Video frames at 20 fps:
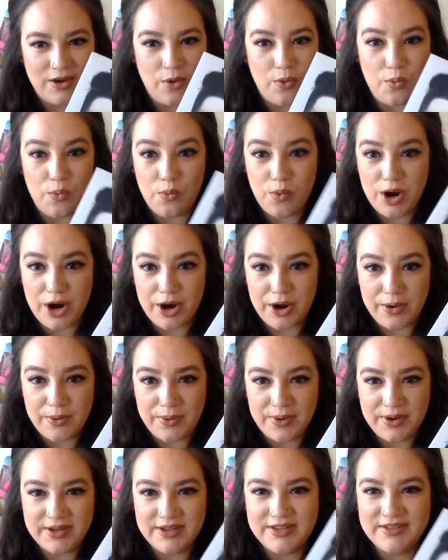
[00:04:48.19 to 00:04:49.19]
whoa,
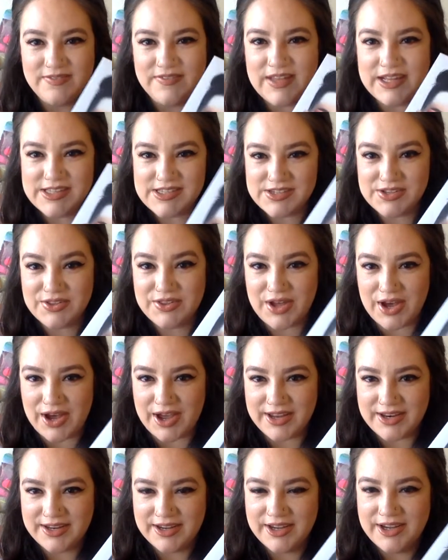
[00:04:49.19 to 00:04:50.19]
that's a lot.
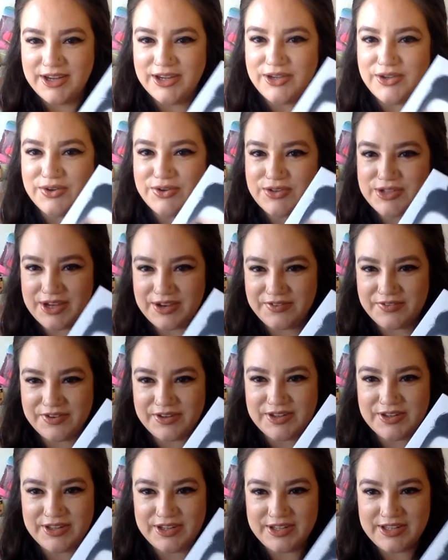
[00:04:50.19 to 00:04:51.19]
You're
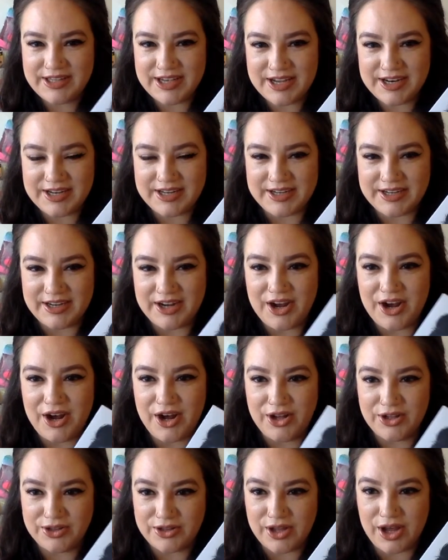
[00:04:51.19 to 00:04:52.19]
definitely getting a
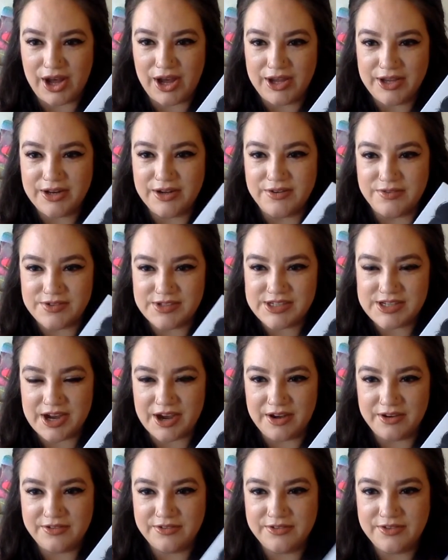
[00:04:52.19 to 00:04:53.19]
lot of
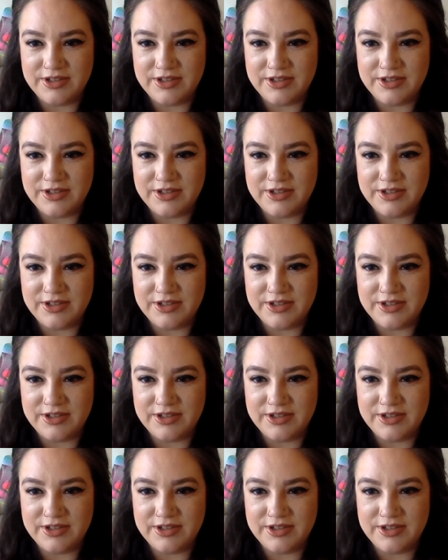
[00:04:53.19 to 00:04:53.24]
stuff.